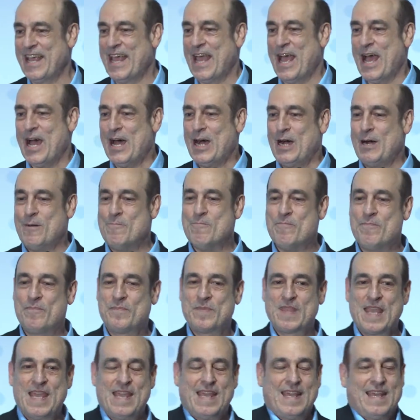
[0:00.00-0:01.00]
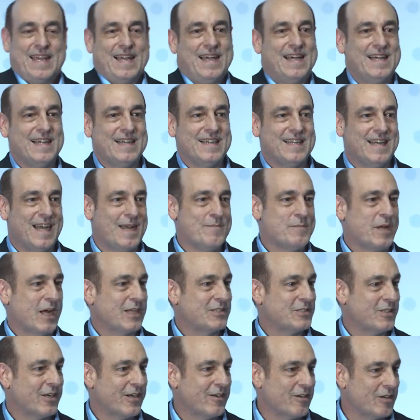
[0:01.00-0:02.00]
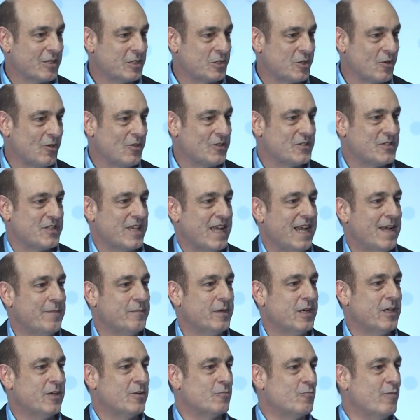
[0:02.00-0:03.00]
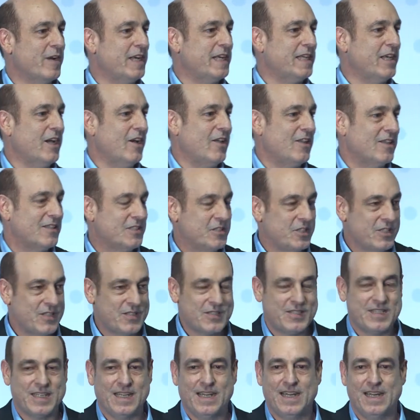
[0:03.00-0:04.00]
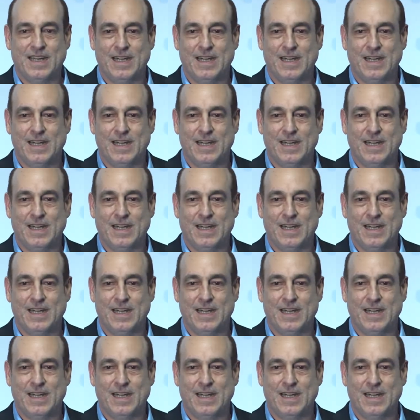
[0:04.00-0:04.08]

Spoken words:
I'm Dr. Eric Schultz. I'm a radiologist.